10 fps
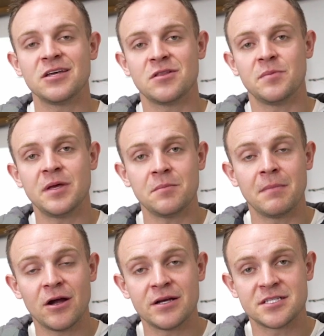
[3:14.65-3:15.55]
you that
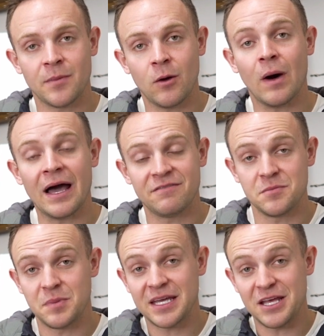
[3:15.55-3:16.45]
being married to my wife
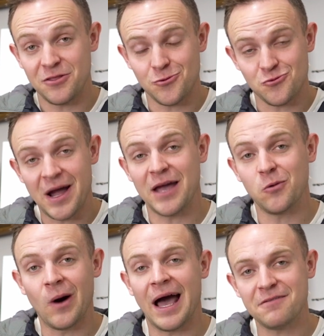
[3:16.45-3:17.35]
and picking the
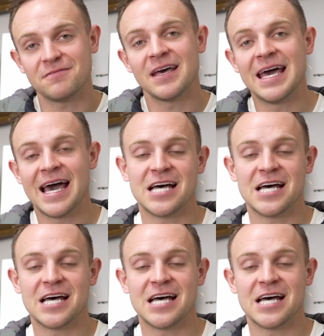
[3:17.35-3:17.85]
right wife